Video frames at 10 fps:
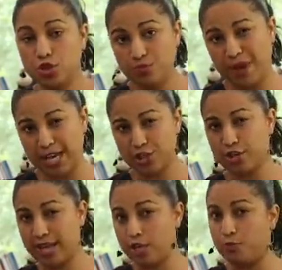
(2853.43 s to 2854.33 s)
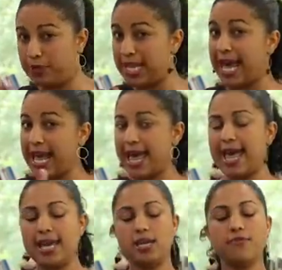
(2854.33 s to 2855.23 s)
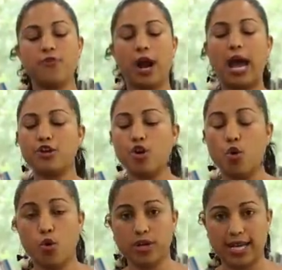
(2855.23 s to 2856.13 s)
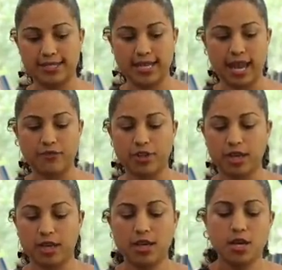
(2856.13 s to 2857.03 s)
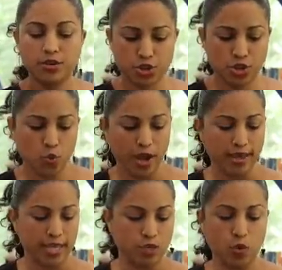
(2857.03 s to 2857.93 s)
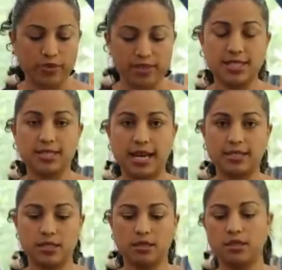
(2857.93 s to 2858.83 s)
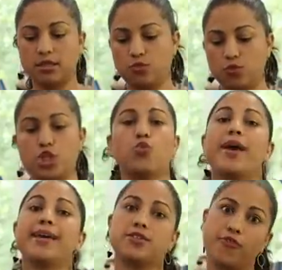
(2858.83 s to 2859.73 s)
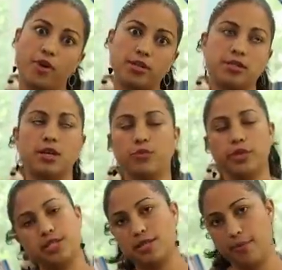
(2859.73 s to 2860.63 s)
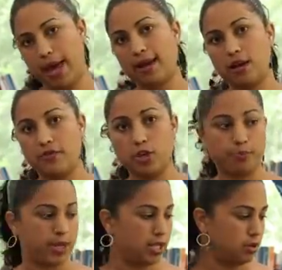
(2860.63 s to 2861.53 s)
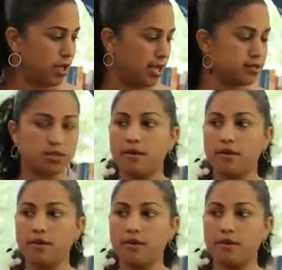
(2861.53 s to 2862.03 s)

make sure that you plan ahead for how you're orienting everything to the way that you want the design to look, which way is front and which is the back of your pillowcase.